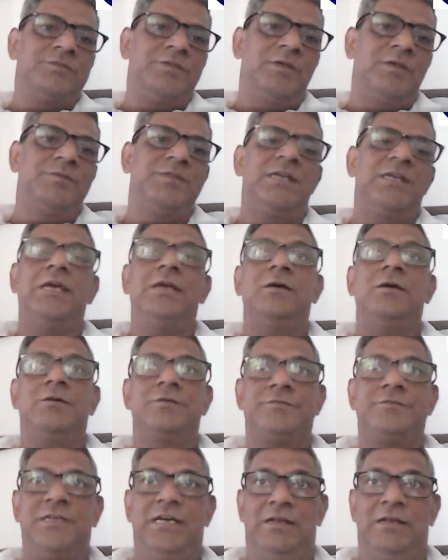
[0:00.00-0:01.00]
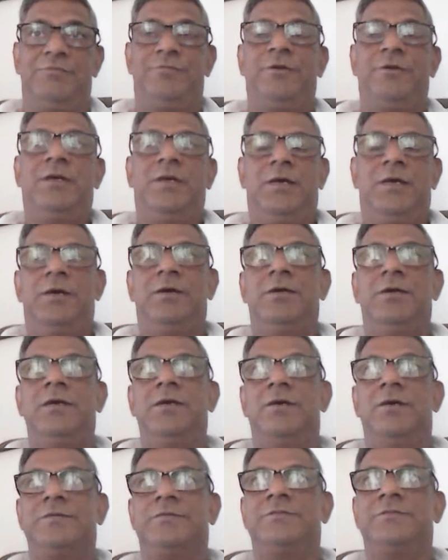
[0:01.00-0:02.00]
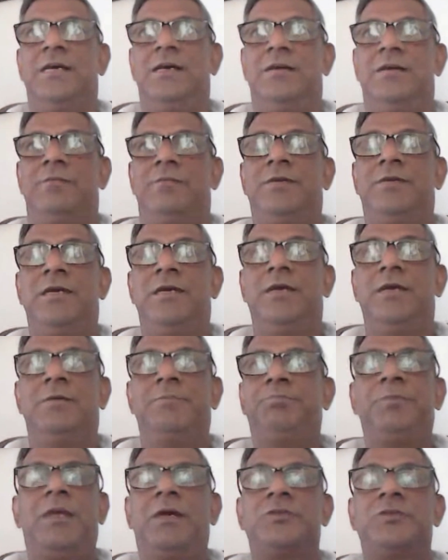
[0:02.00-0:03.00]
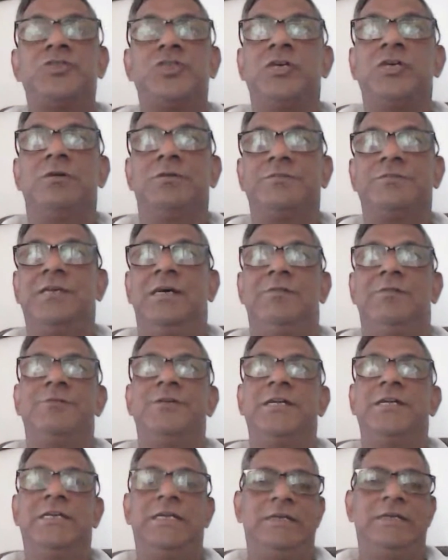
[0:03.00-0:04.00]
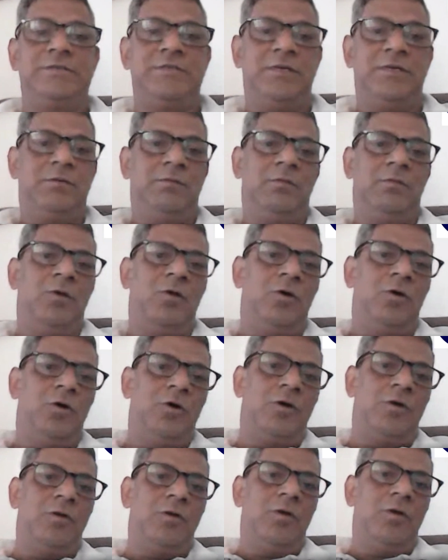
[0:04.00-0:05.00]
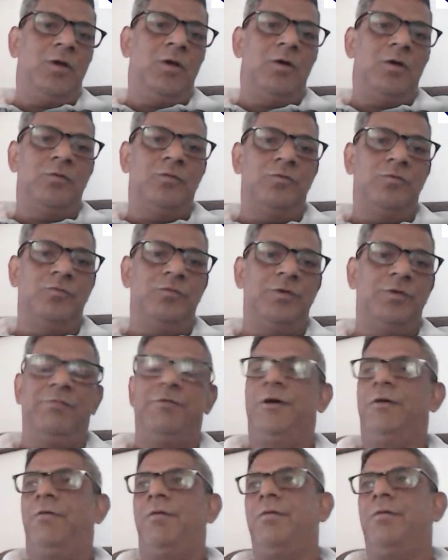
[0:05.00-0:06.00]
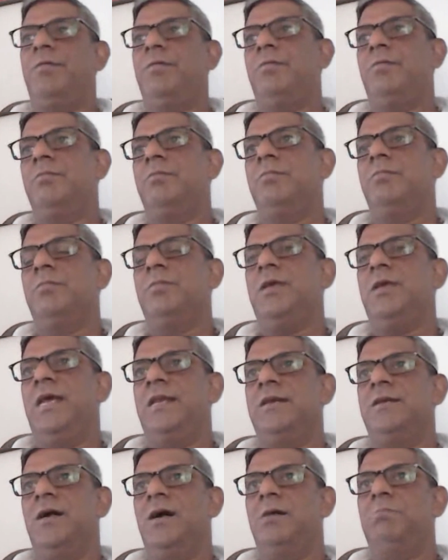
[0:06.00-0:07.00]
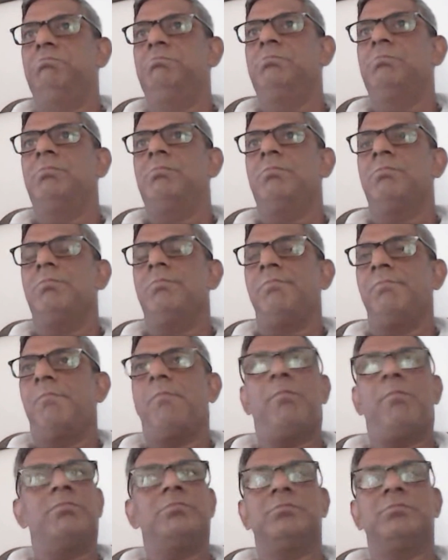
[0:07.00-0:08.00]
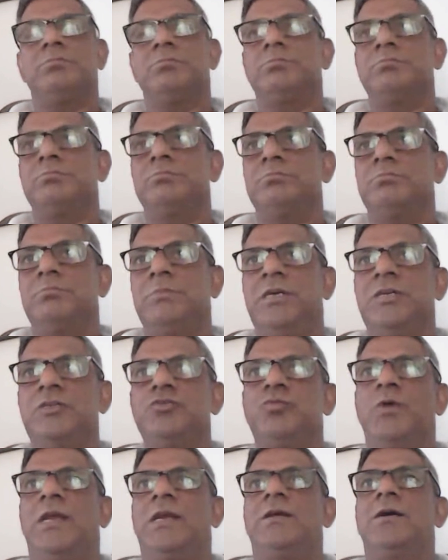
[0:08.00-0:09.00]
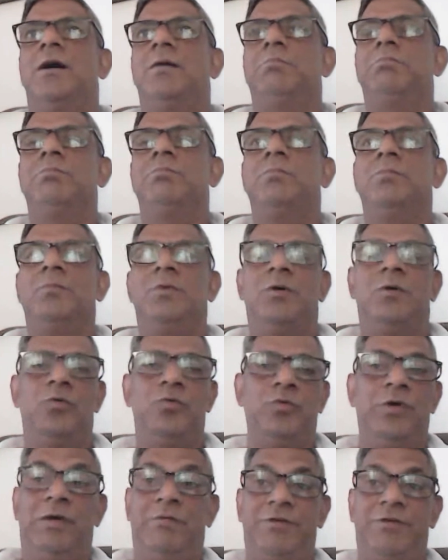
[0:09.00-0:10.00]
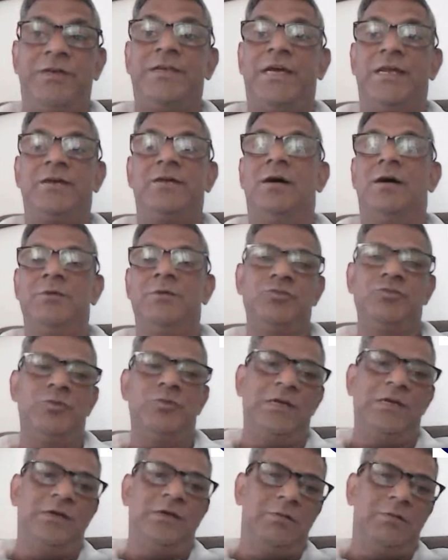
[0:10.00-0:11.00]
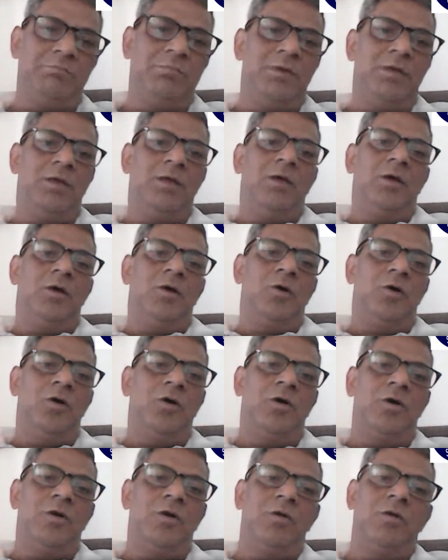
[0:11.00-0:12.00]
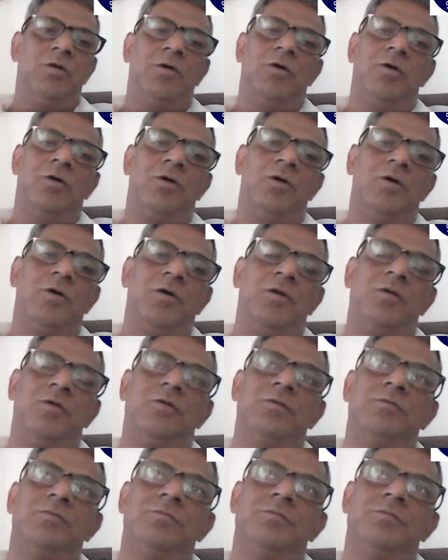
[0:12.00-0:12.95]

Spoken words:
Something like herself, she herself did it. Or whoever can come is welcome. Whoever can come is welcome. Or